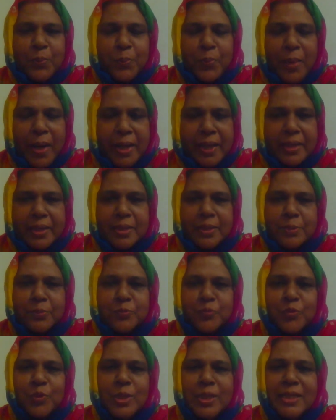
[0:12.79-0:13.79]
One,
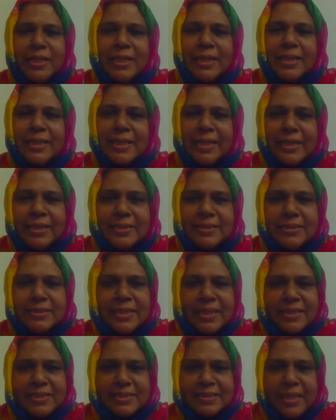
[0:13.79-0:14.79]
for little kids,
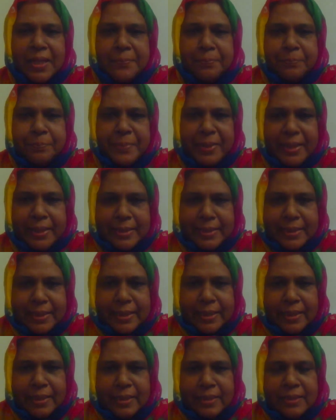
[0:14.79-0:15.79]
there's thumb
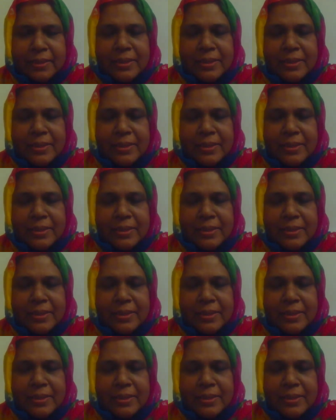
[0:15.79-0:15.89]
painting,